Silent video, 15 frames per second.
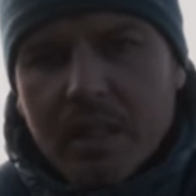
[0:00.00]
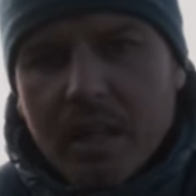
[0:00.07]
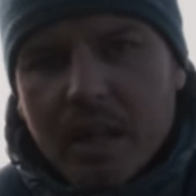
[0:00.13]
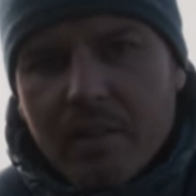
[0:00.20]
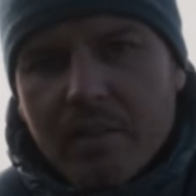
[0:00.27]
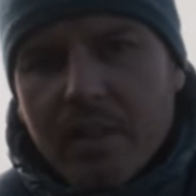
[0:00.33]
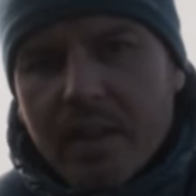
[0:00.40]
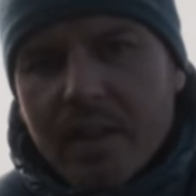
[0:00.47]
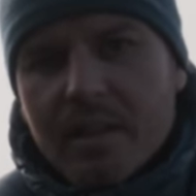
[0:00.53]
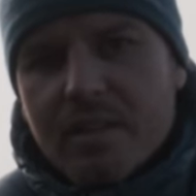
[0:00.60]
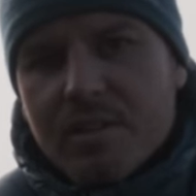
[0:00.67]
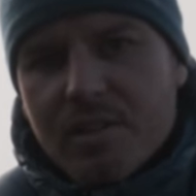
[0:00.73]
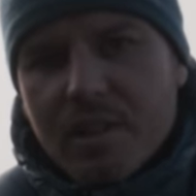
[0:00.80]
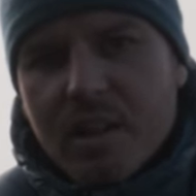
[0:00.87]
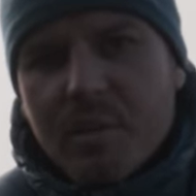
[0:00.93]
and think,
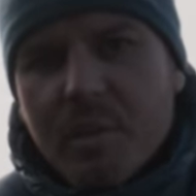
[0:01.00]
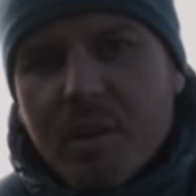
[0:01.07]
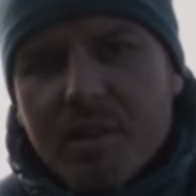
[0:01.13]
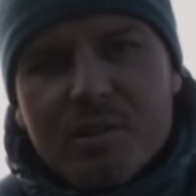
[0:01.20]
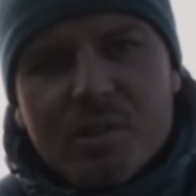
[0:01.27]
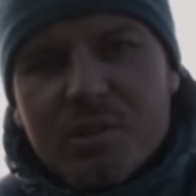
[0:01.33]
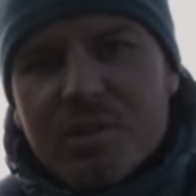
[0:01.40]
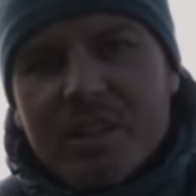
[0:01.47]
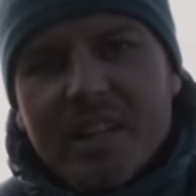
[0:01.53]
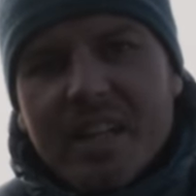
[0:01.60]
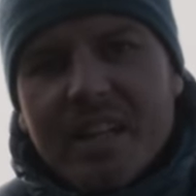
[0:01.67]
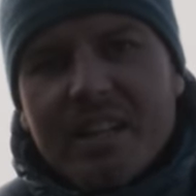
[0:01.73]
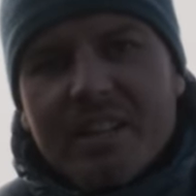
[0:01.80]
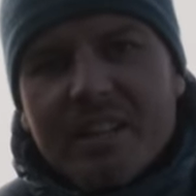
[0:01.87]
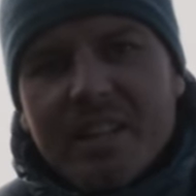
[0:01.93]
do you know what, it doesn't need
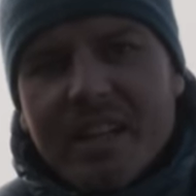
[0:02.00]
anything.